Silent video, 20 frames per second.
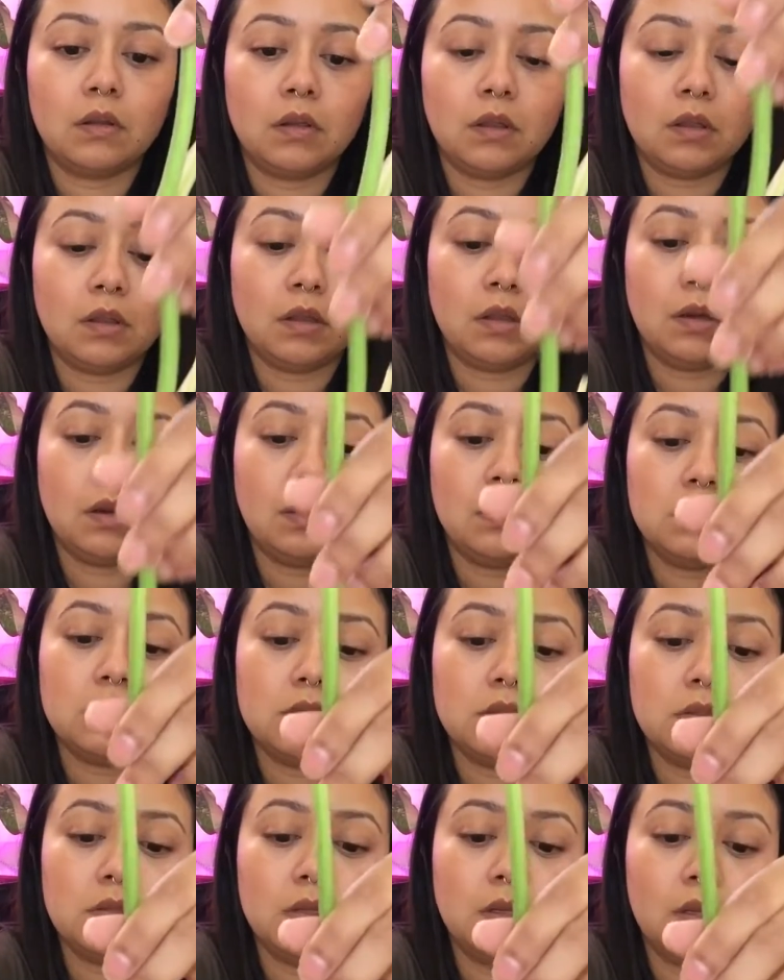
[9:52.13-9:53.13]
And then I
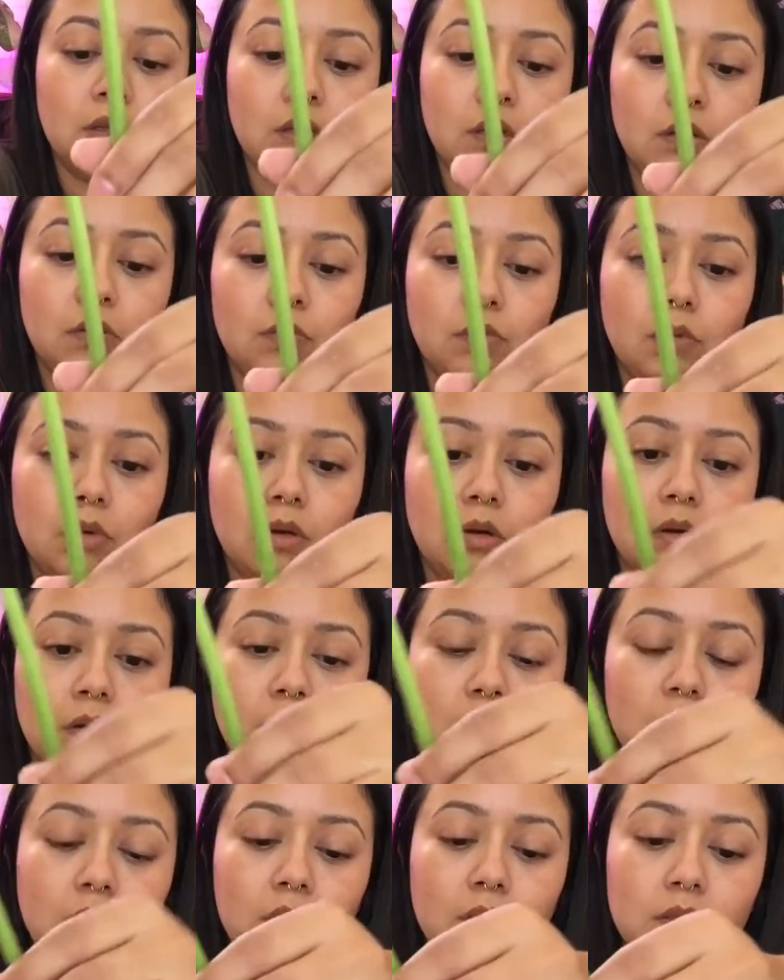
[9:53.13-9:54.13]
just stick it in water
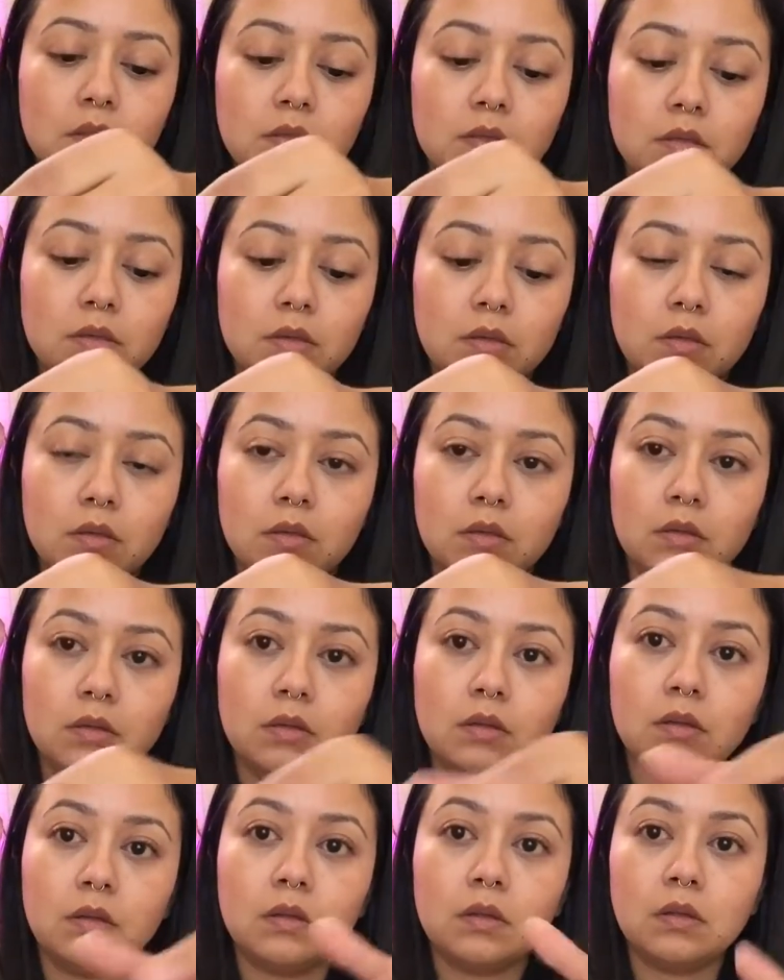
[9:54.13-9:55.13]
like this,
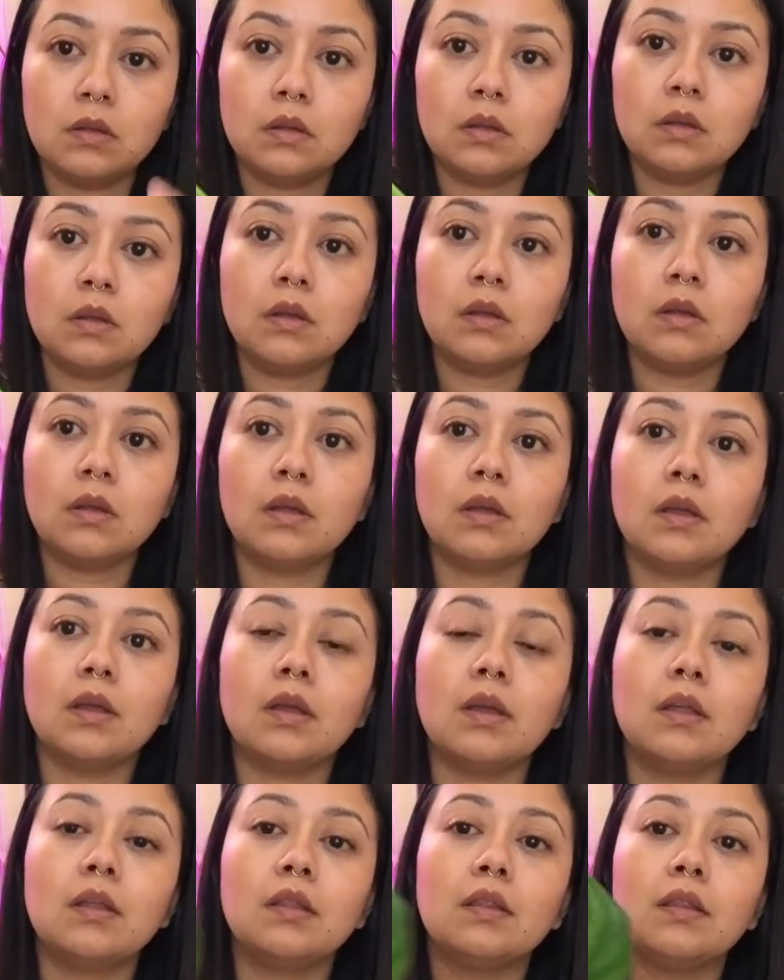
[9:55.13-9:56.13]

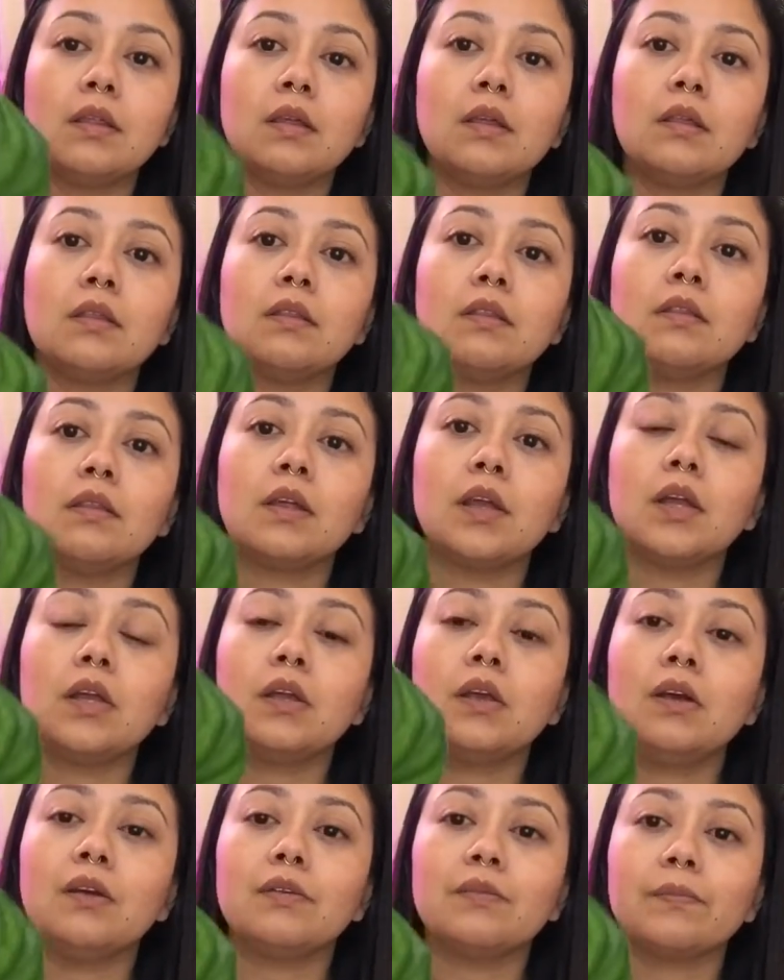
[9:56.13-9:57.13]
and then there you
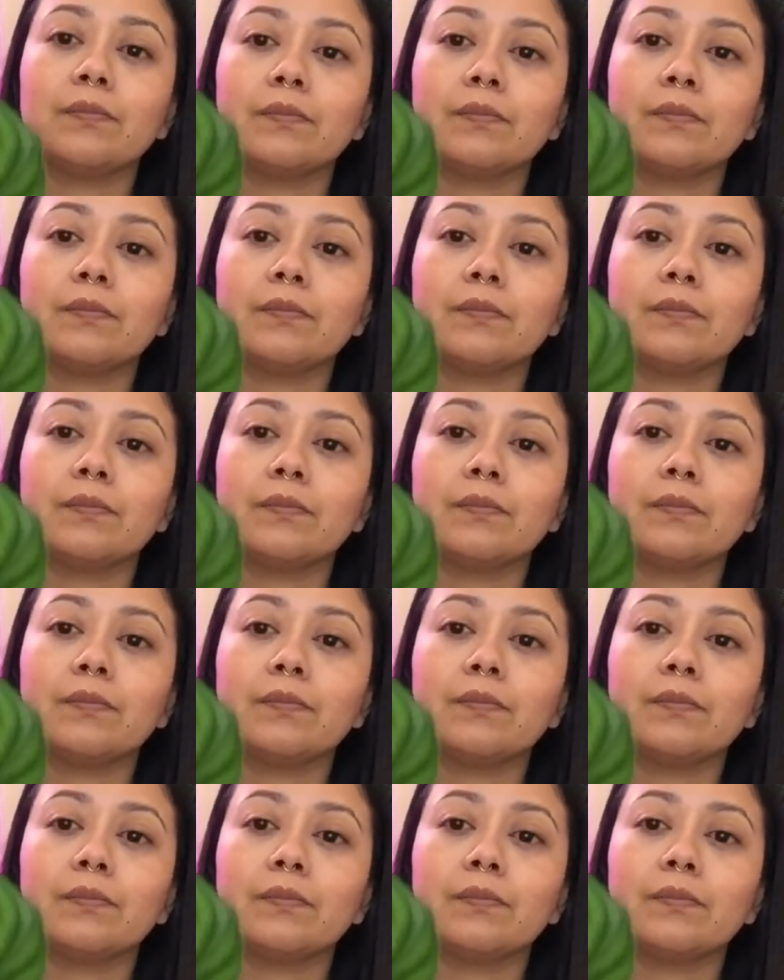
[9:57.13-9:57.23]
go.